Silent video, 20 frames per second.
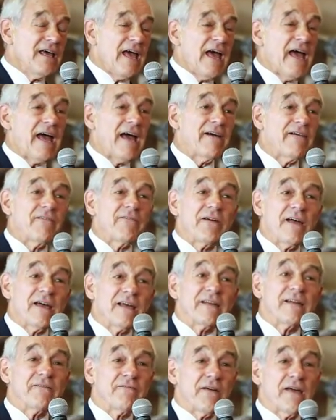have
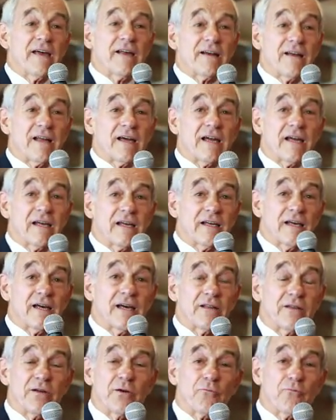an event like
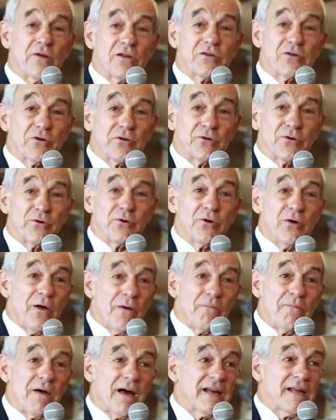the original
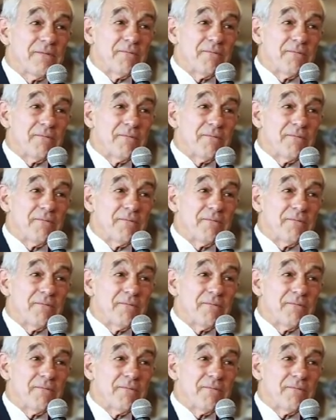Money